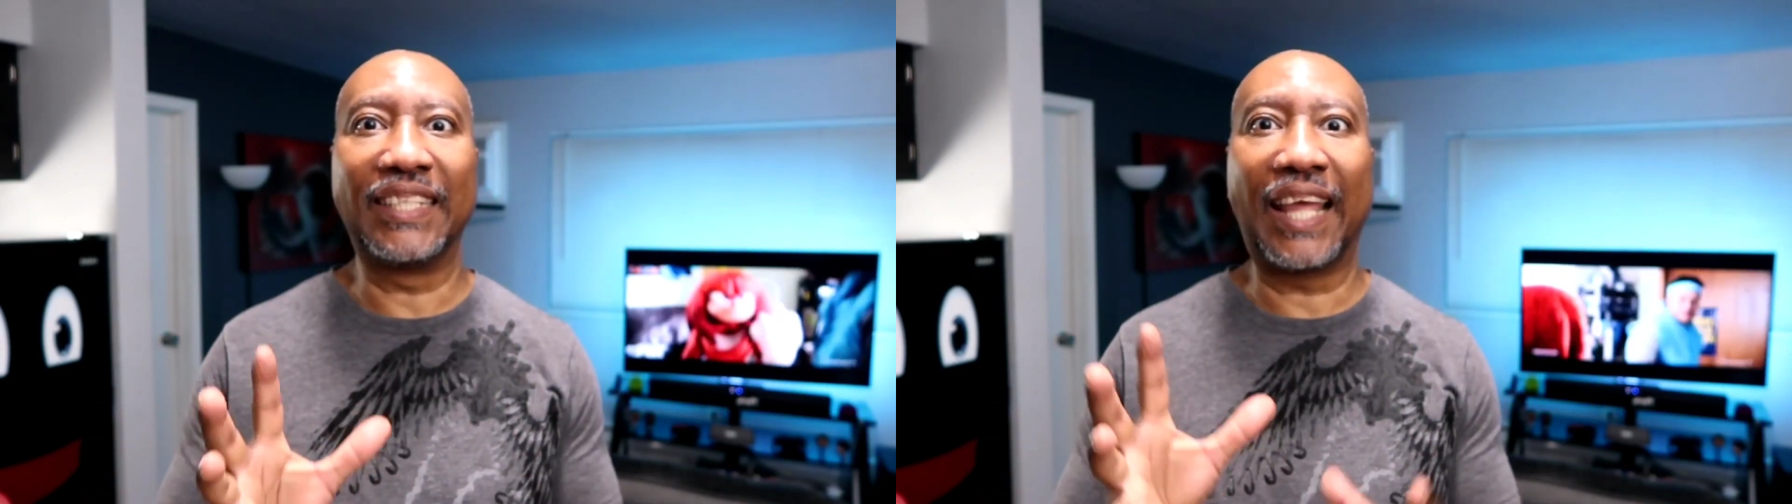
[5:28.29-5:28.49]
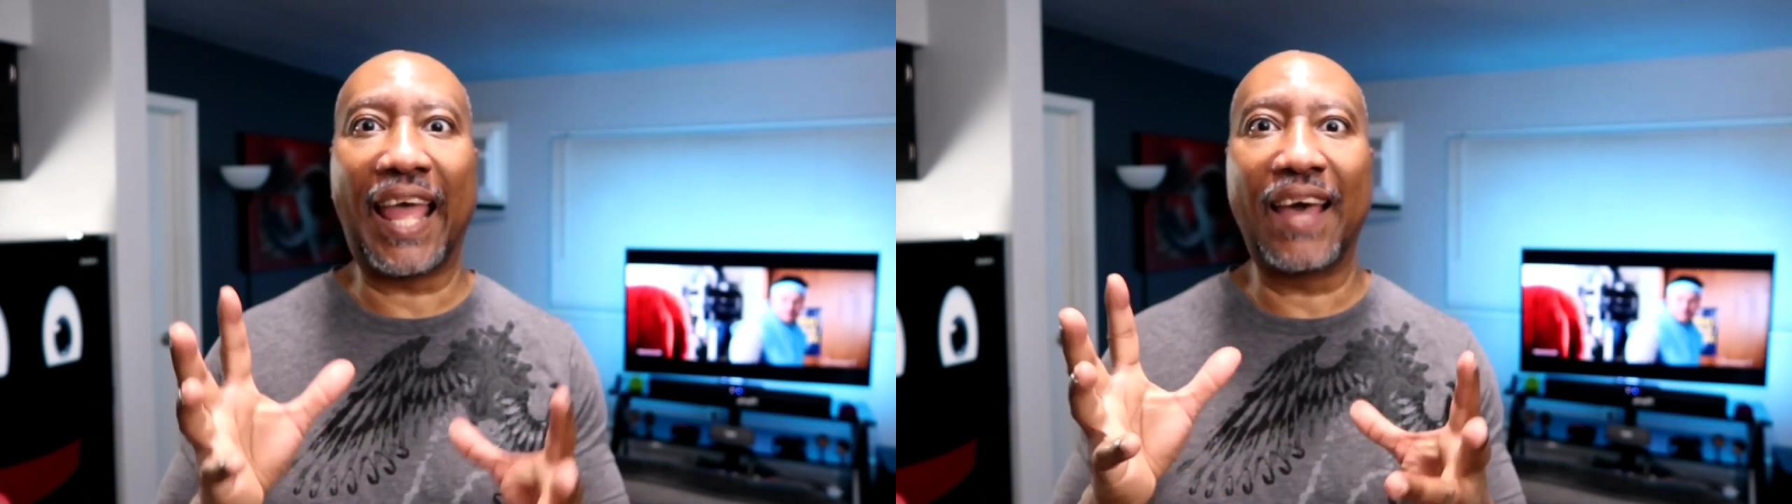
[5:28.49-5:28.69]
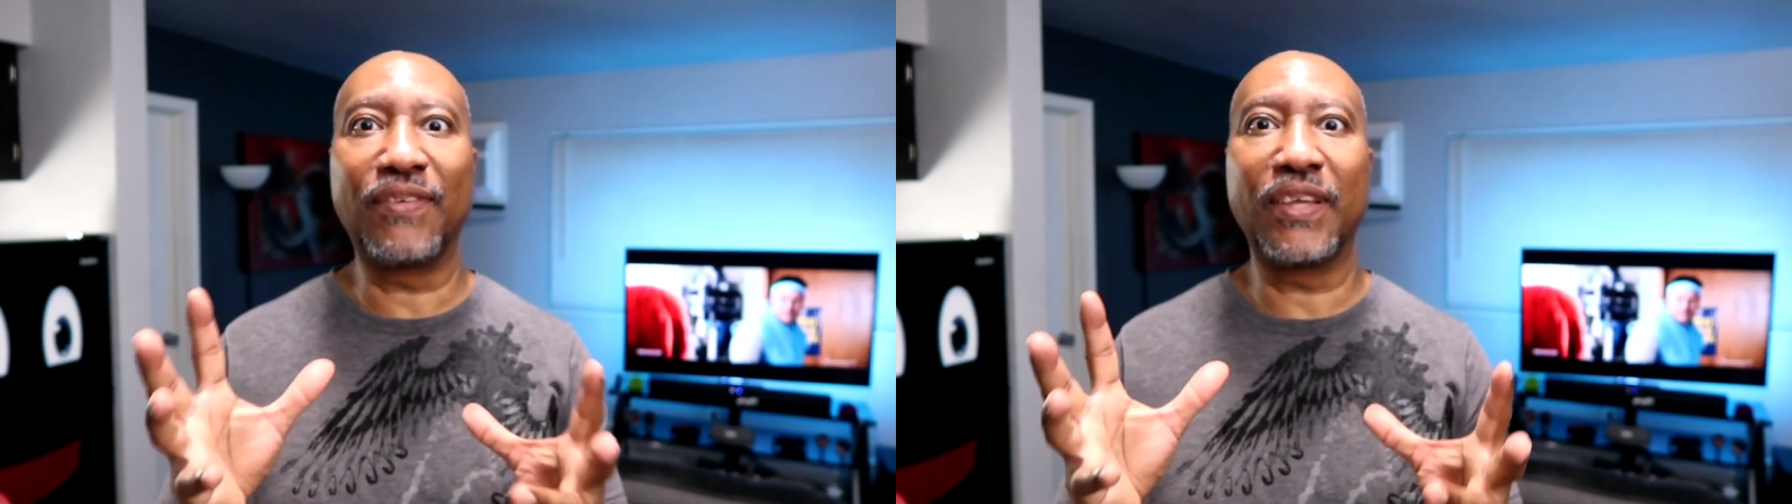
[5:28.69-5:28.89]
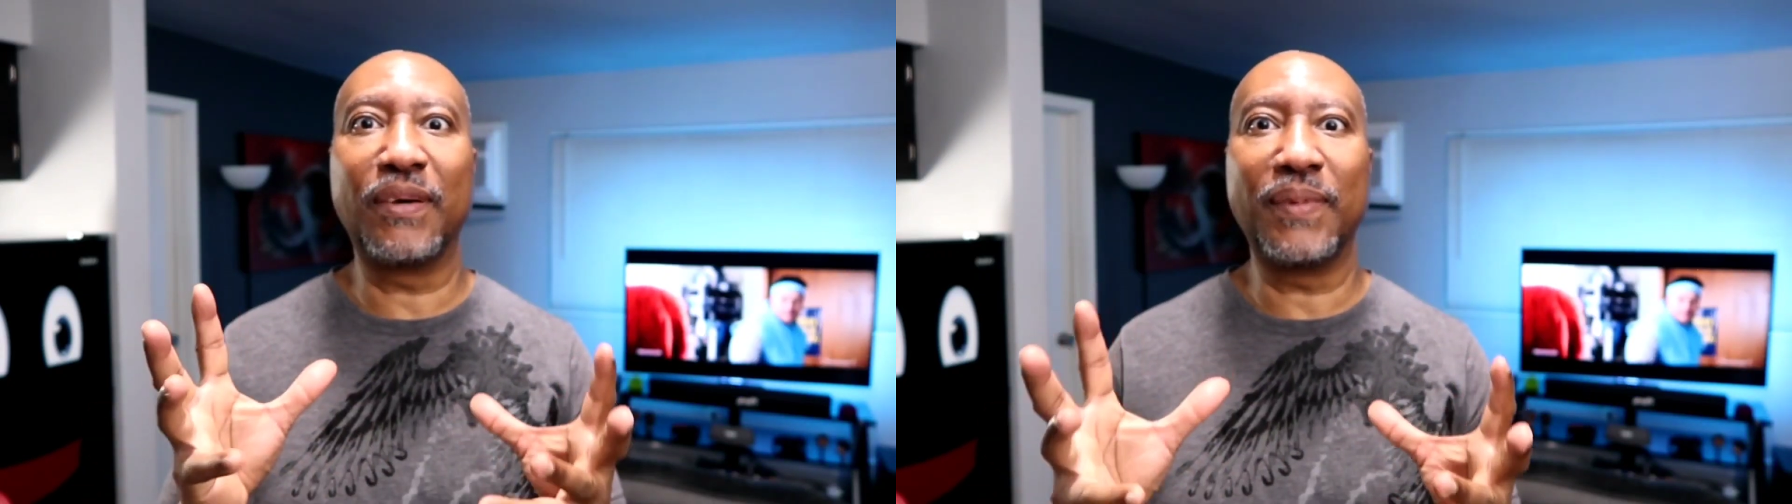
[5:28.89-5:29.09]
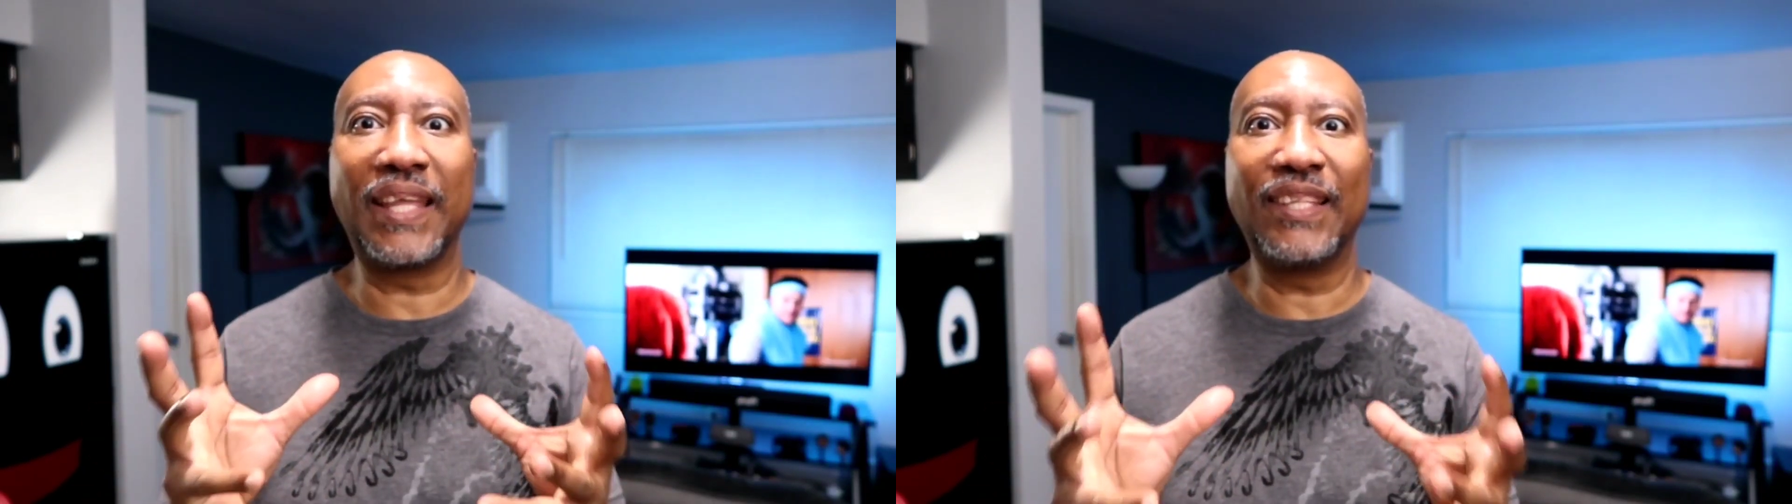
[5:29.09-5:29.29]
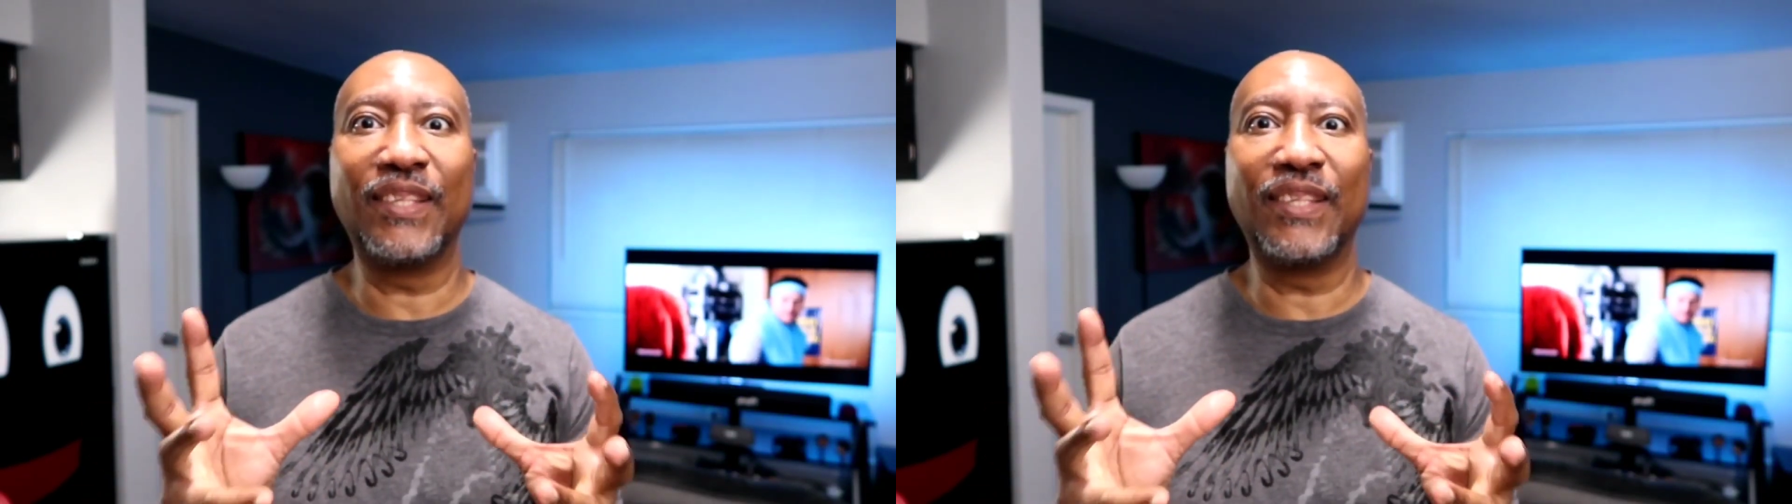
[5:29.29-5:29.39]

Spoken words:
to have him